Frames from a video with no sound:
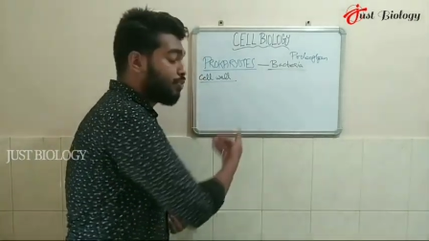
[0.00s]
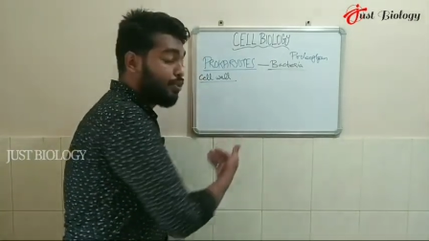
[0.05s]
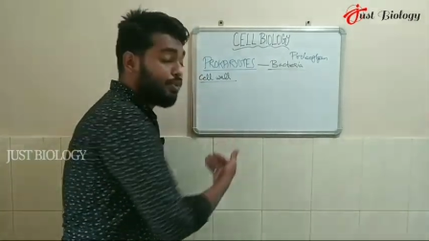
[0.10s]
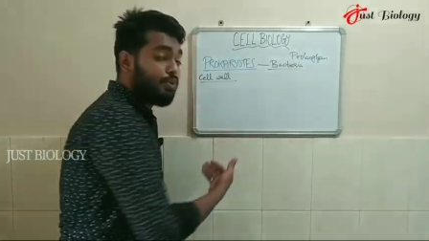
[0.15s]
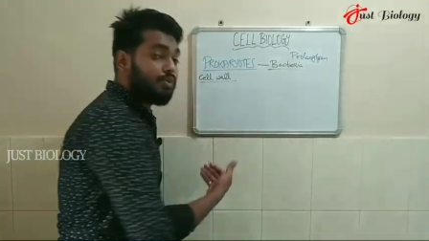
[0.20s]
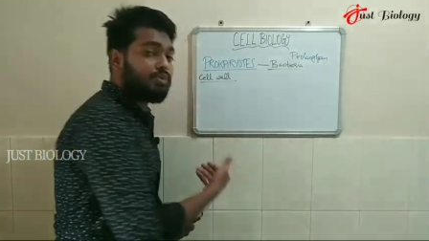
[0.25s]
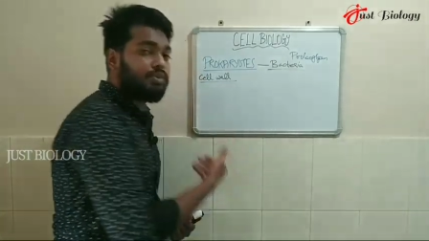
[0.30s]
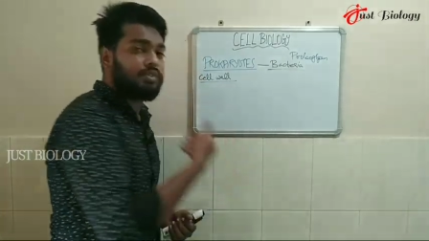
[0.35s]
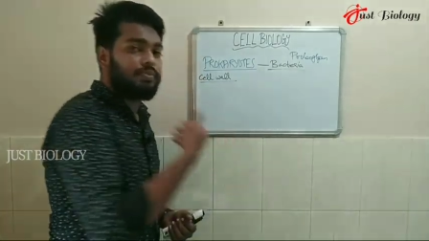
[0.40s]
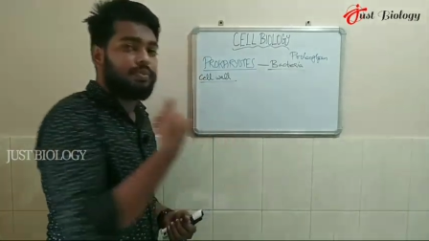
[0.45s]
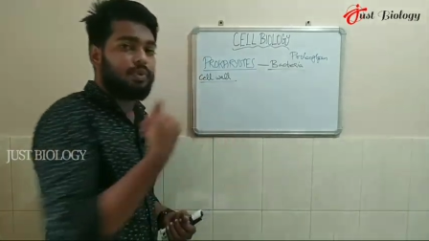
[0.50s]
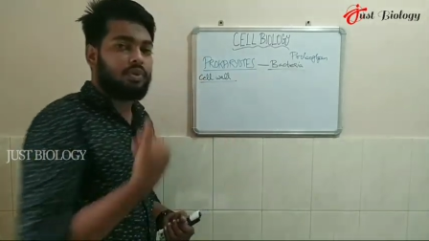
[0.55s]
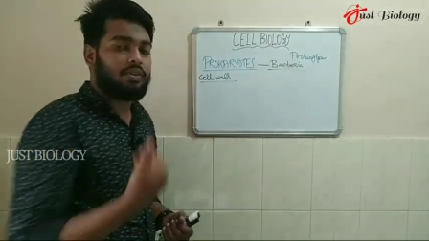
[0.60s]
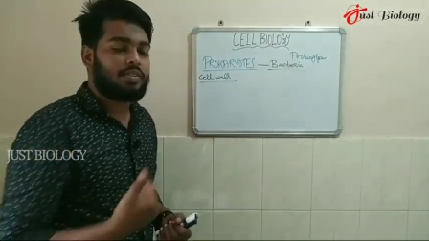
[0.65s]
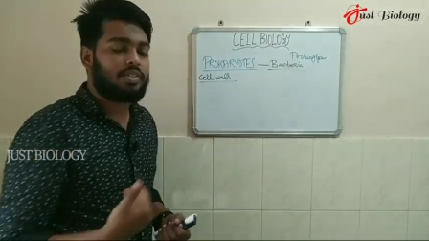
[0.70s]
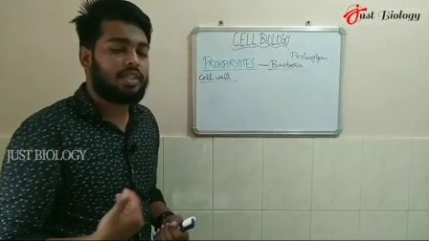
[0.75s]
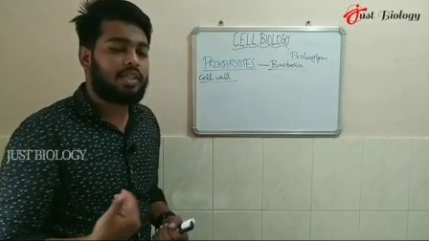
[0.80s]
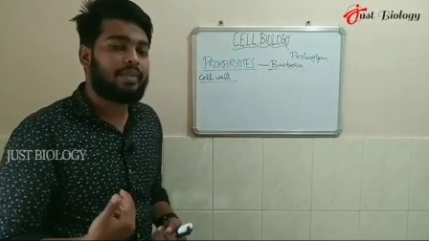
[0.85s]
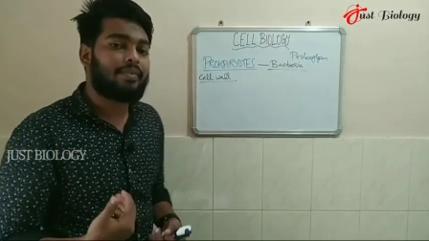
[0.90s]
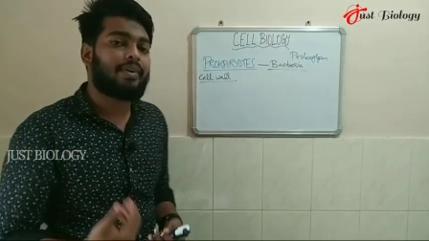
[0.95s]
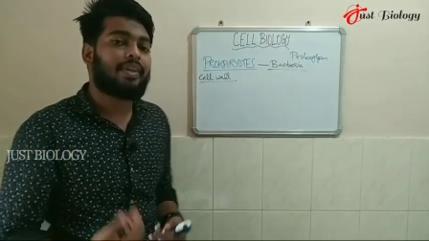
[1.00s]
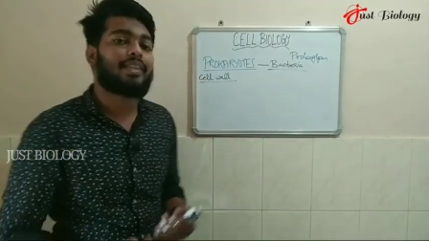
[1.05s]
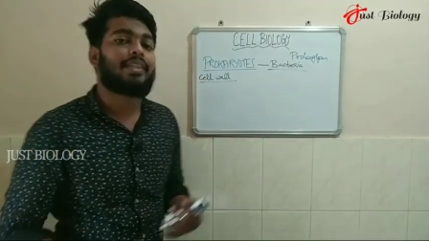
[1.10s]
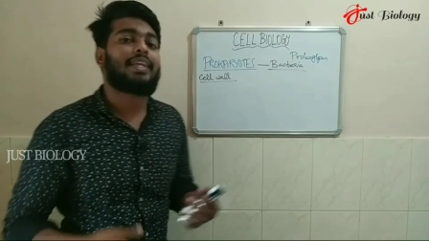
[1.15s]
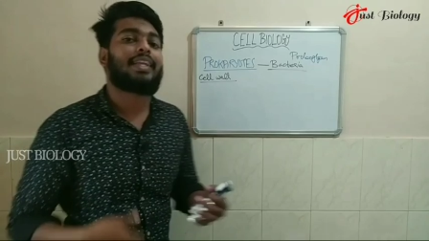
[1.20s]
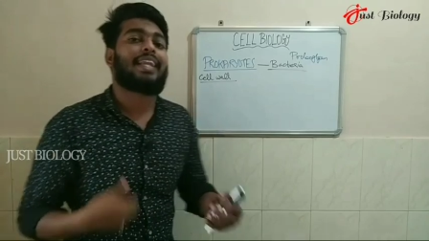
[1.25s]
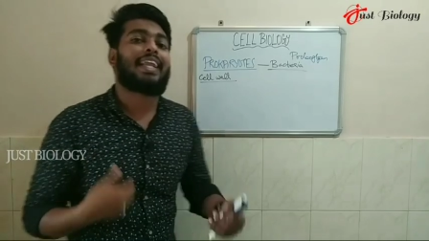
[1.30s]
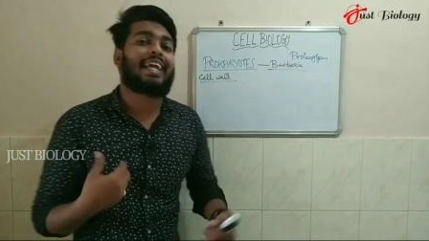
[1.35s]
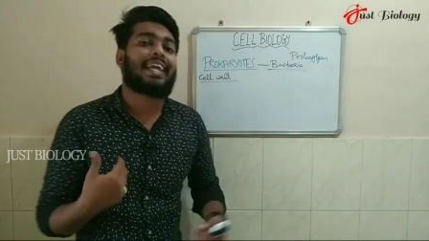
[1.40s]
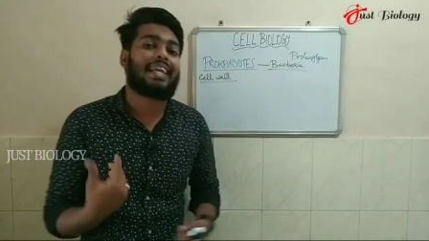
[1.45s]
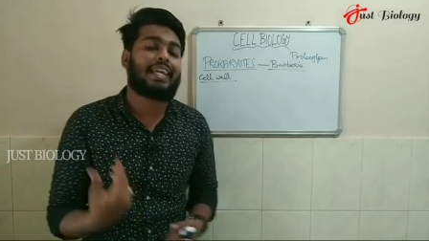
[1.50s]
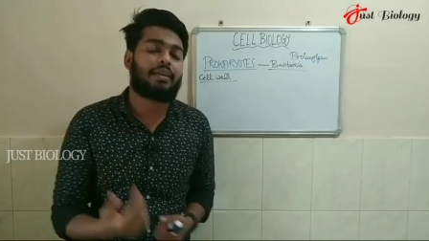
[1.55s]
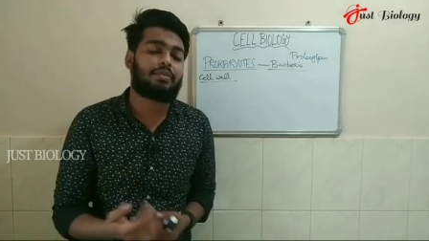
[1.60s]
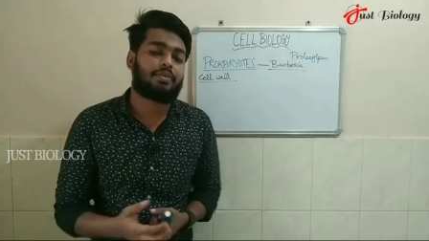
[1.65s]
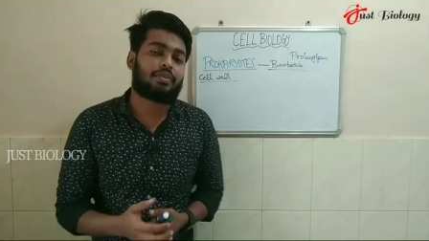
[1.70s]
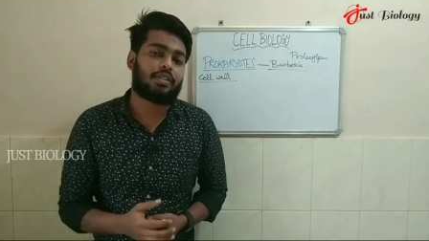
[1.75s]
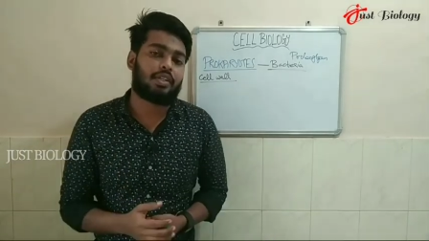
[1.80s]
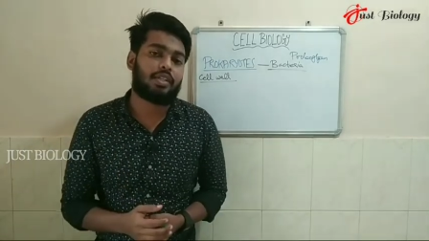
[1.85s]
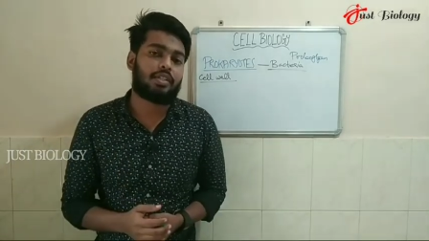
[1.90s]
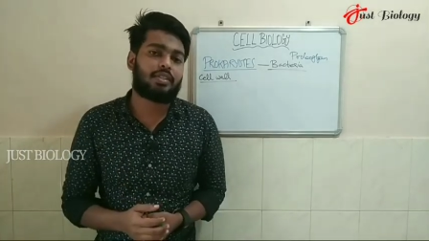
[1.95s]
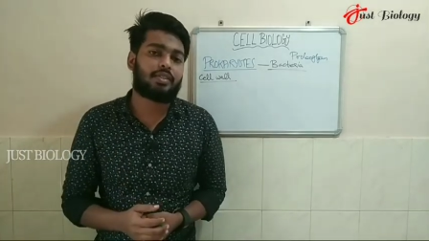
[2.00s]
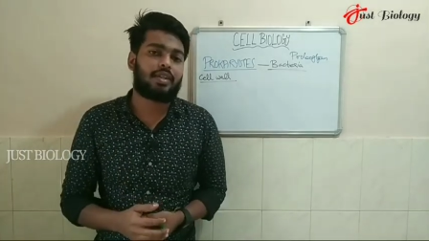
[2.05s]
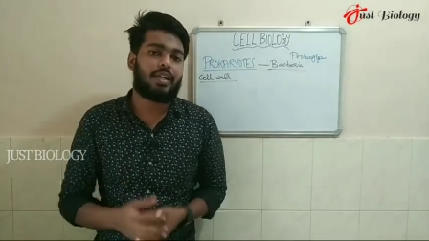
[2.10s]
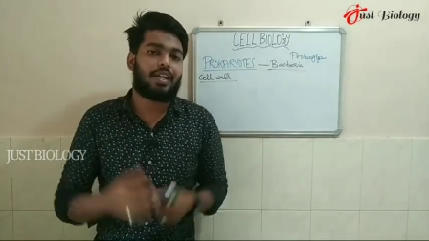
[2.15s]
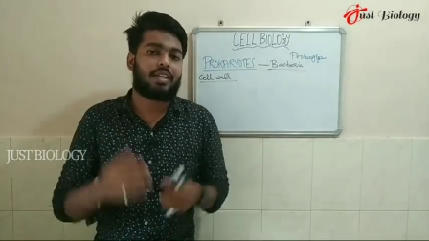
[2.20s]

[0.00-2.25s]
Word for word: both positive and the negative cells